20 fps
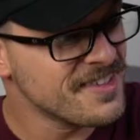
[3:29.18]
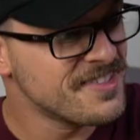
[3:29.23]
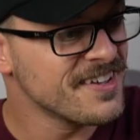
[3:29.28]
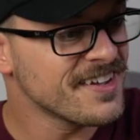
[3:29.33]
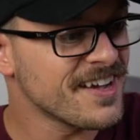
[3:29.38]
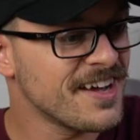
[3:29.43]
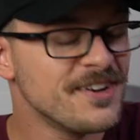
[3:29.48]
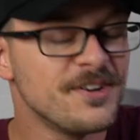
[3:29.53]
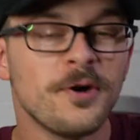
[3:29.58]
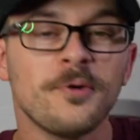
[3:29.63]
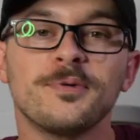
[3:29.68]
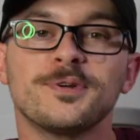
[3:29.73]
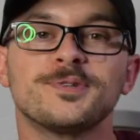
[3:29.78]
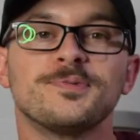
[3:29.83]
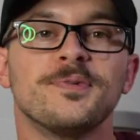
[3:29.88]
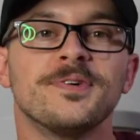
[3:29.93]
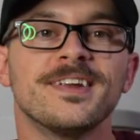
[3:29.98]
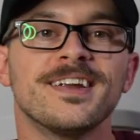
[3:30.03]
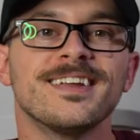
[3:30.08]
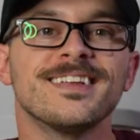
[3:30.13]
think I know
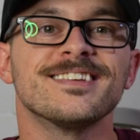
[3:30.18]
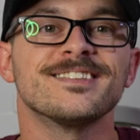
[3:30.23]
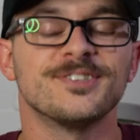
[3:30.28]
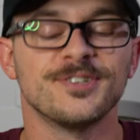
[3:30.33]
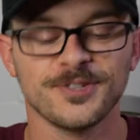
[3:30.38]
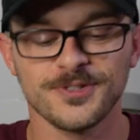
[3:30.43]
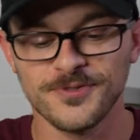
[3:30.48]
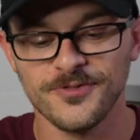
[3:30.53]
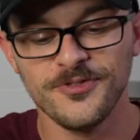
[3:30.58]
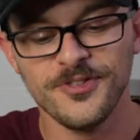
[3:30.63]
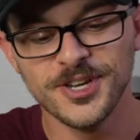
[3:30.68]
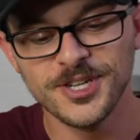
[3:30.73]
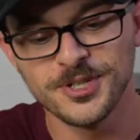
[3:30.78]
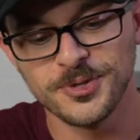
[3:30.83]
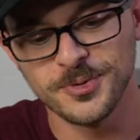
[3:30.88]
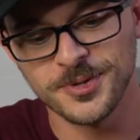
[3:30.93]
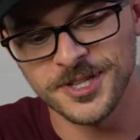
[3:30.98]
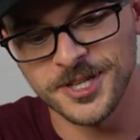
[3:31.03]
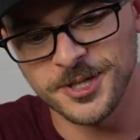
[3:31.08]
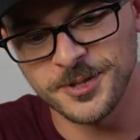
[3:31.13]
which one it is, just
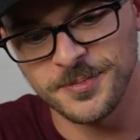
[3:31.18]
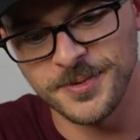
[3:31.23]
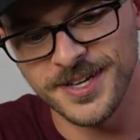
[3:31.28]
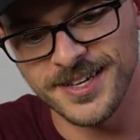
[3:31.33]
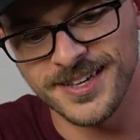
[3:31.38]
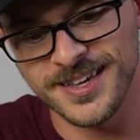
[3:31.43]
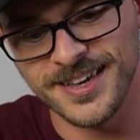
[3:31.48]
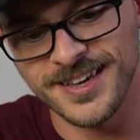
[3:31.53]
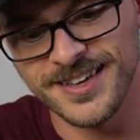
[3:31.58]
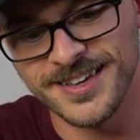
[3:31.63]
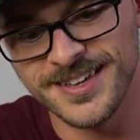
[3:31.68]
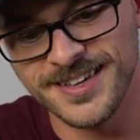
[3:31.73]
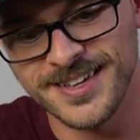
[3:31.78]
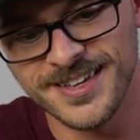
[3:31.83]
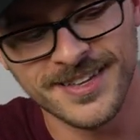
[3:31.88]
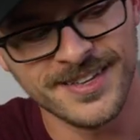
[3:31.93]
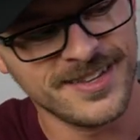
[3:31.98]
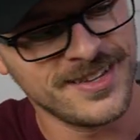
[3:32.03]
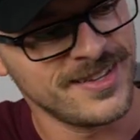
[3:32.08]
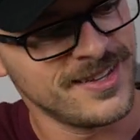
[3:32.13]
visually speaking.
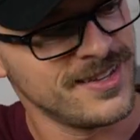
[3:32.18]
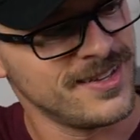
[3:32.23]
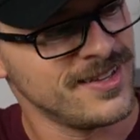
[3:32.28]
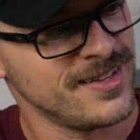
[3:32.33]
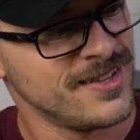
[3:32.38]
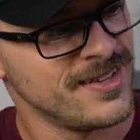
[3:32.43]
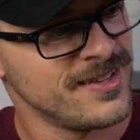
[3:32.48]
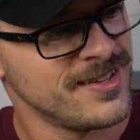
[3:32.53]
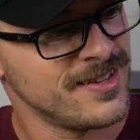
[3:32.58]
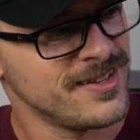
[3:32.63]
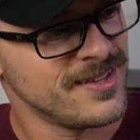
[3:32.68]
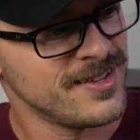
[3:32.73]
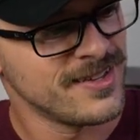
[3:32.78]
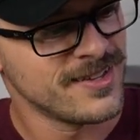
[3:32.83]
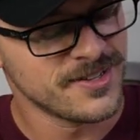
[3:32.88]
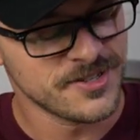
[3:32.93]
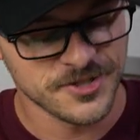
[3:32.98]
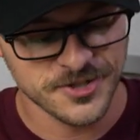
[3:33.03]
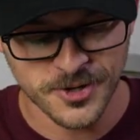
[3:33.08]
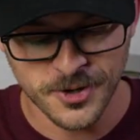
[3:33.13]

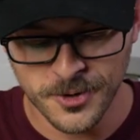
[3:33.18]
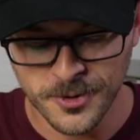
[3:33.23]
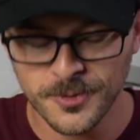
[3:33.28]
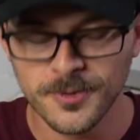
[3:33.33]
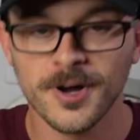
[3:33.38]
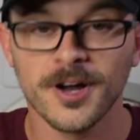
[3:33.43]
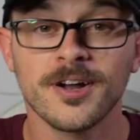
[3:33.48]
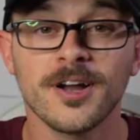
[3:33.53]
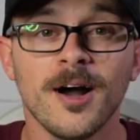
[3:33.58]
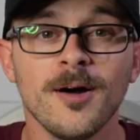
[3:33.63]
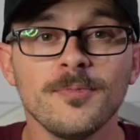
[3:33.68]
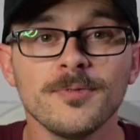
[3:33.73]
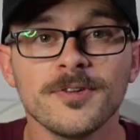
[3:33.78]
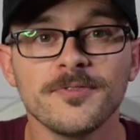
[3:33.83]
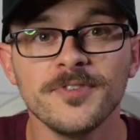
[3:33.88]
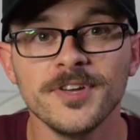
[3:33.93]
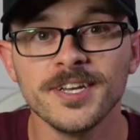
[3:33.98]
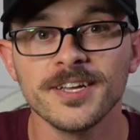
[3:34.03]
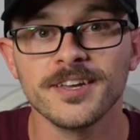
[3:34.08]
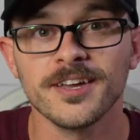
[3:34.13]
So a couple
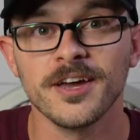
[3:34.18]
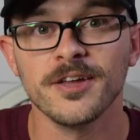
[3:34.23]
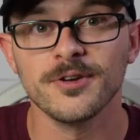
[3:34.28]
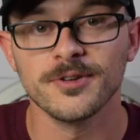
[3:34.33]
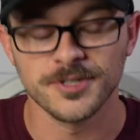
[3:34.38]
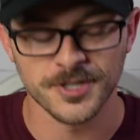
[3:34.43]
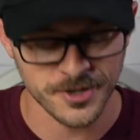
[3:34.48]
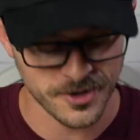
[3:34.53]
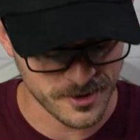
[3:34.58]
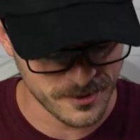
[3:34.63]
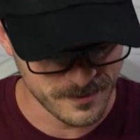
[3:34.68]
of indicators here.